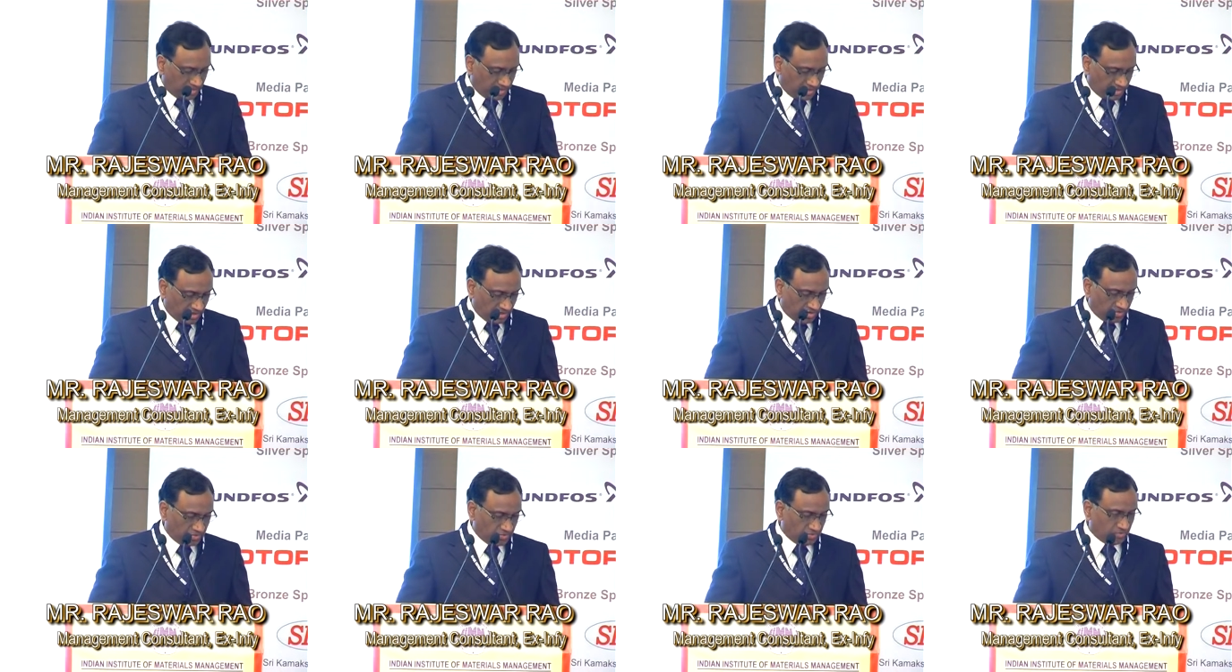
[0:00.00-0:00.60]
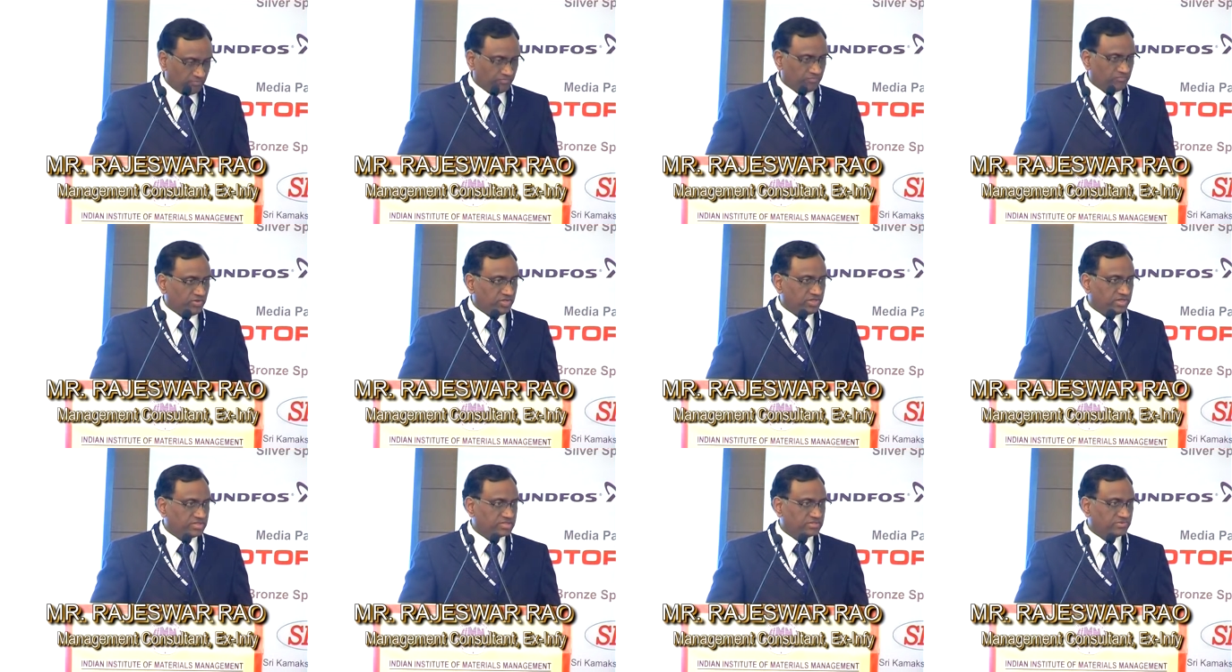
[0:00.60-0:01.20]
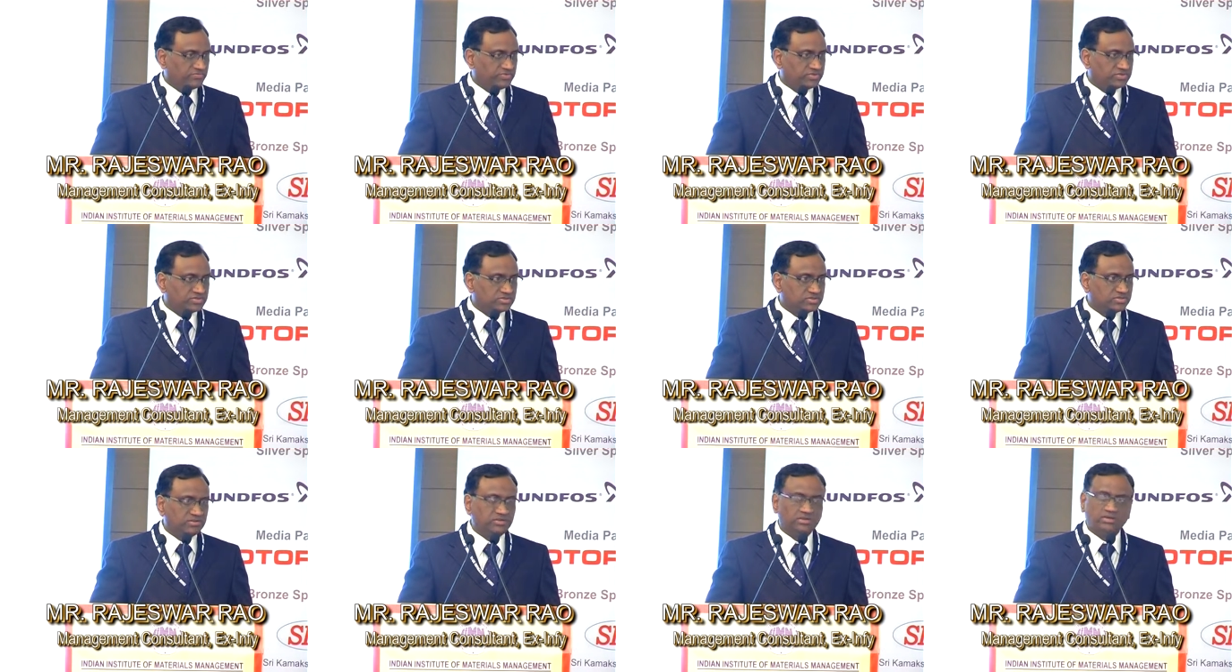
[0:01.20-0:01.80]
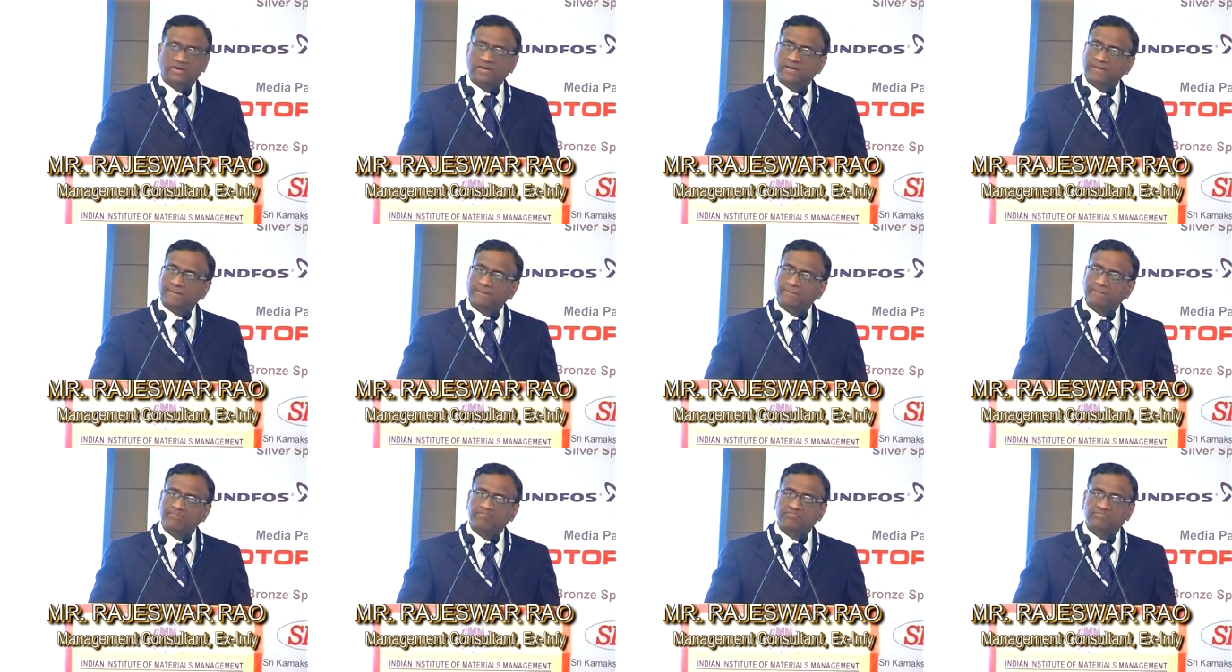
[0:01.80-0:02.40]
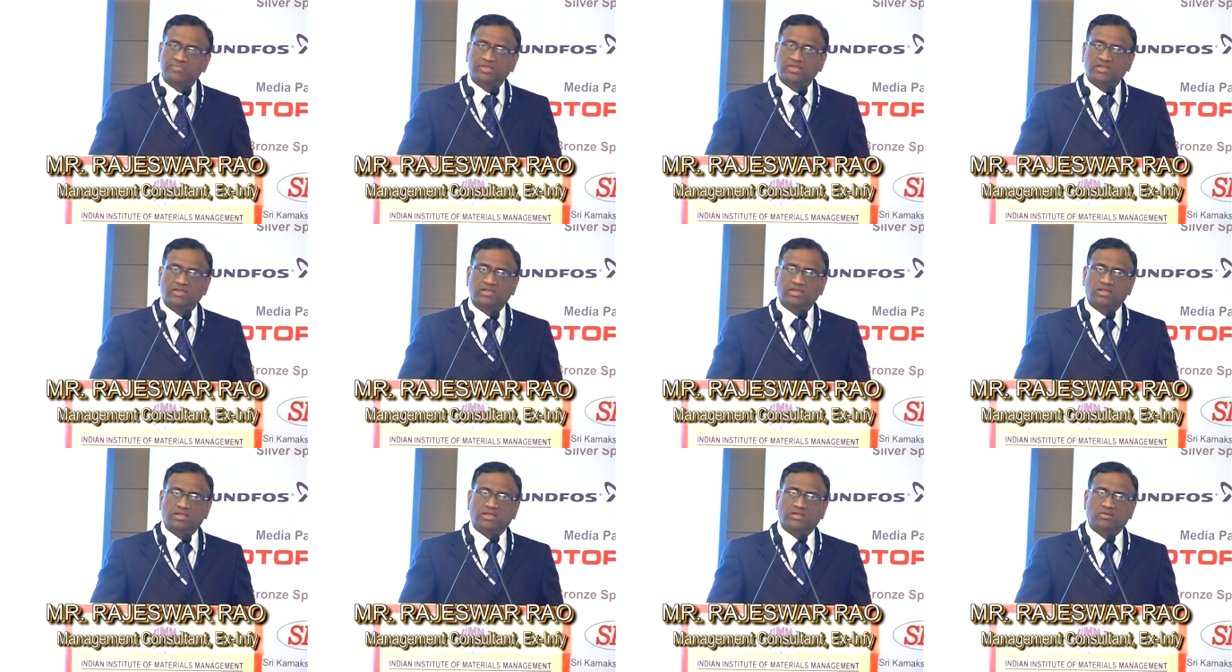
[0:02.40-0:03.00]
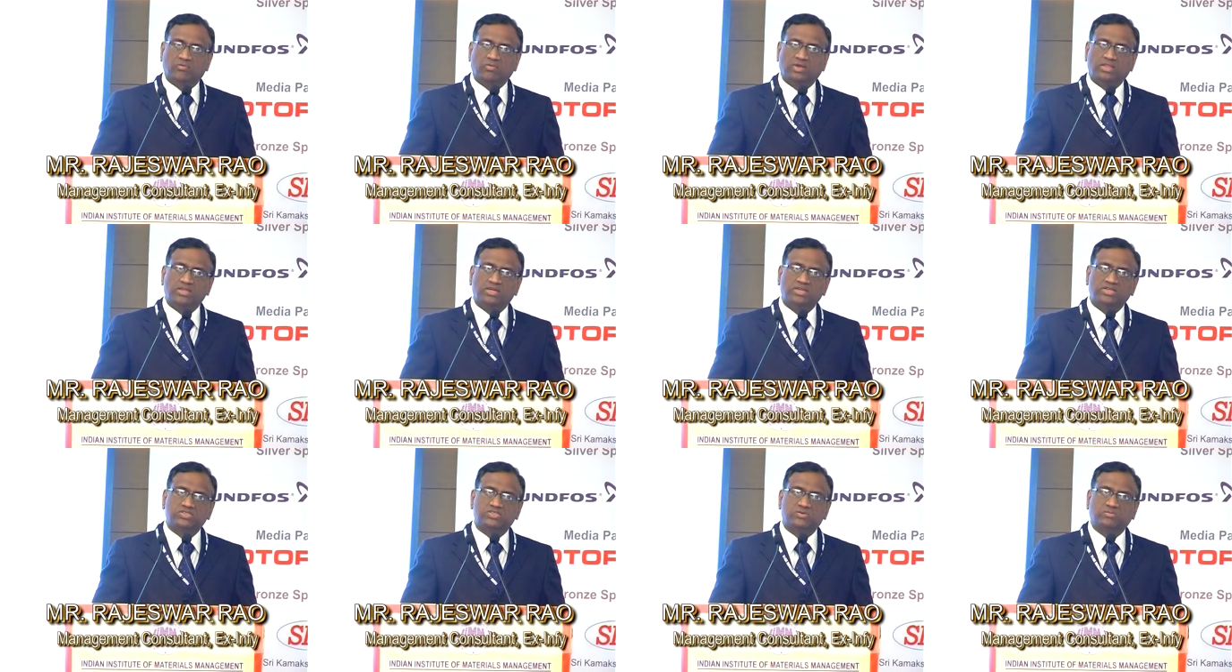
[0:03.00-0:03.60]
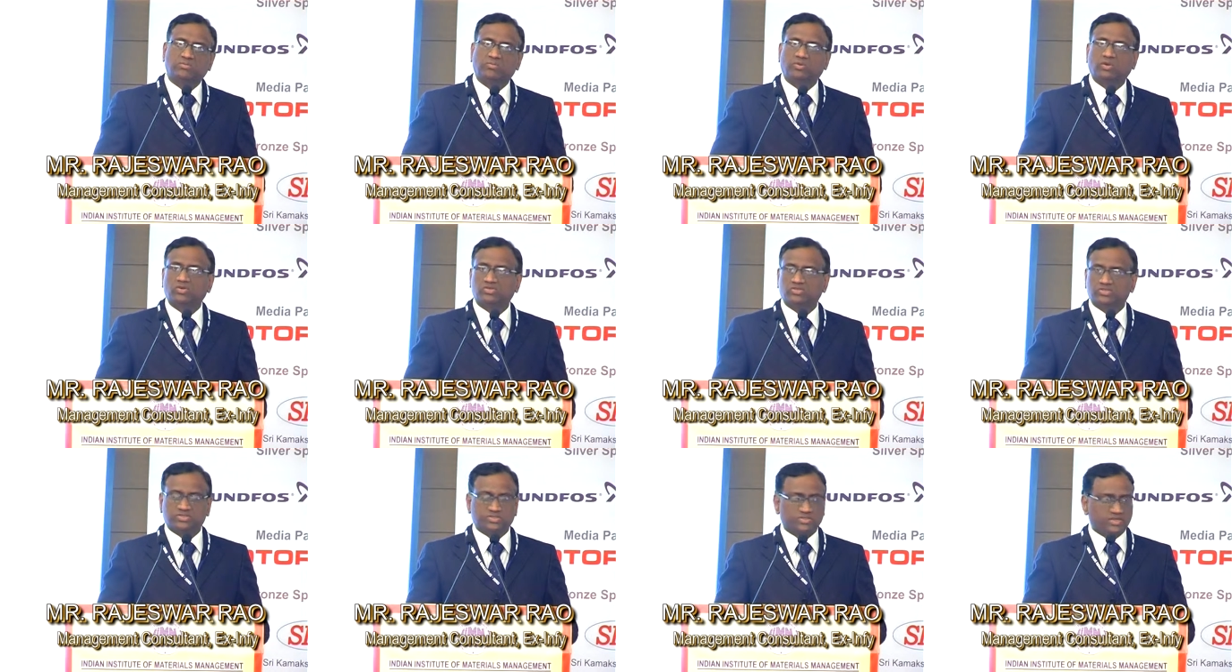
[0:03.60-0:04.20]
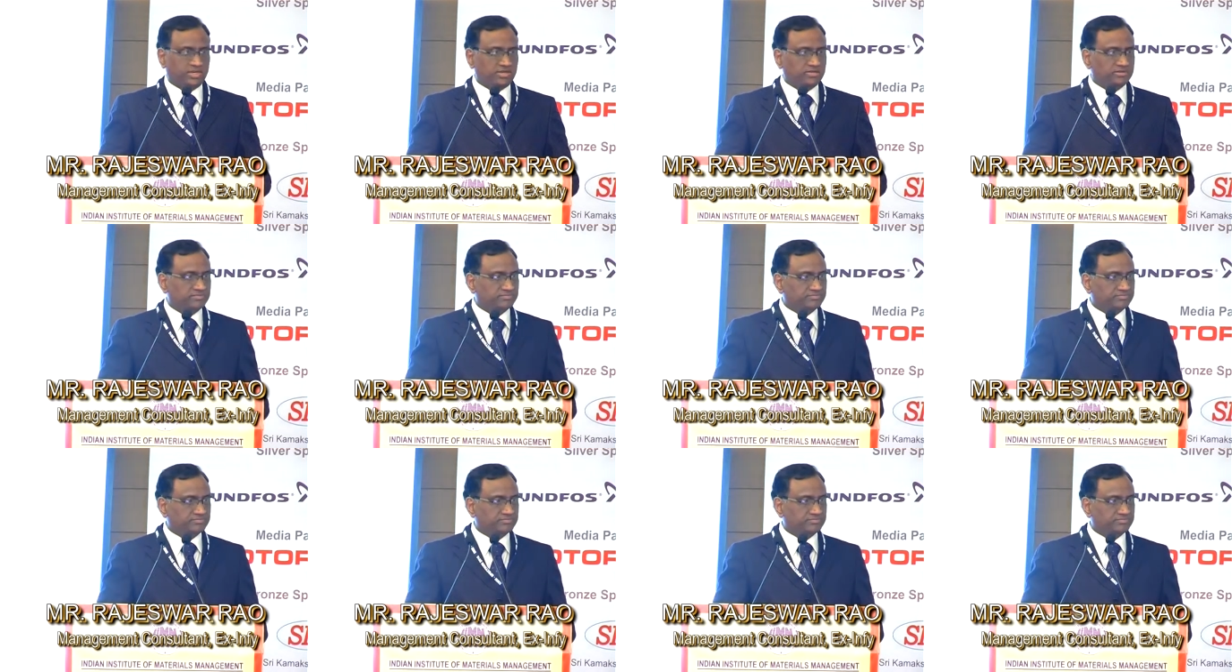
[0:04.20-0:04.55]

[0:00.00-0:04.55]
around you, whether it's a physical, whether it is a process side.